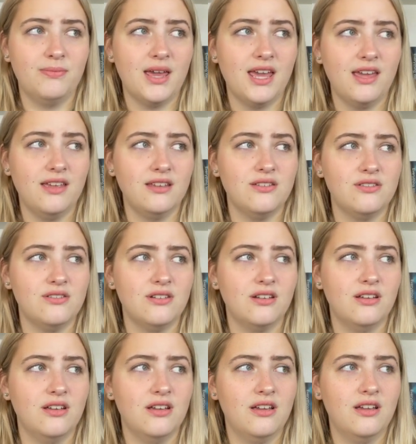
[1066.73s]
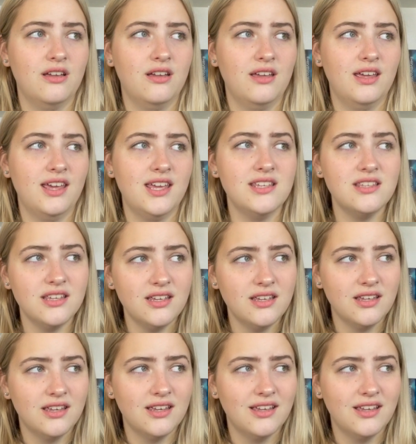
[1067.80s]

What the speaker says: page. Is it?